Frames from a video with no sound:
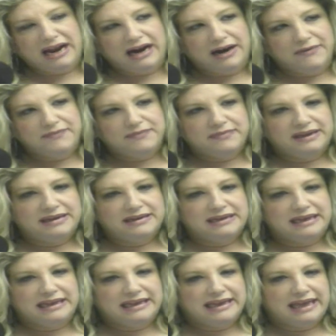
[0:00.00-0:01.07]
um,
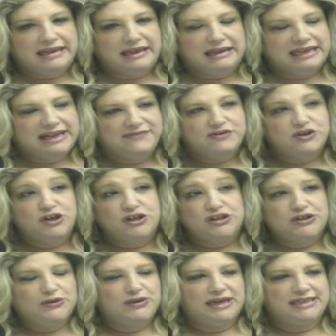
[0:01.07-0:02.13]
that that the Leafs could
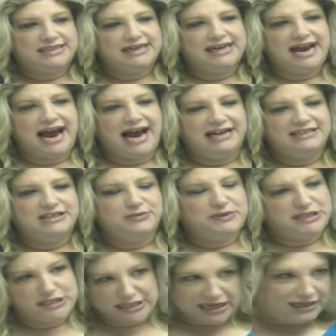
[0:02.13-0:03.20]
do, let's say, to add some
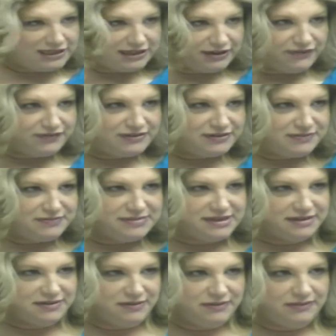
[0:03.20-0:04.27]
incentive to,
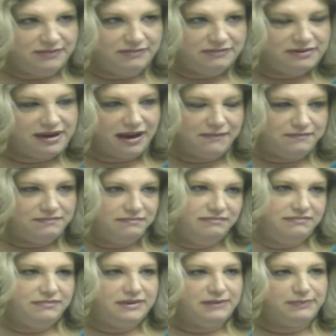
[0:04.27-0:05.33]
to
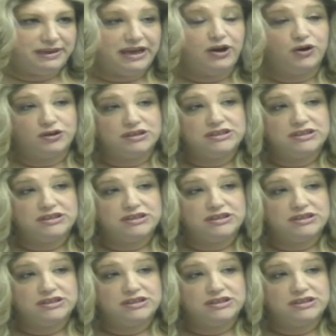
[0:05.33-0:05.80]
the players?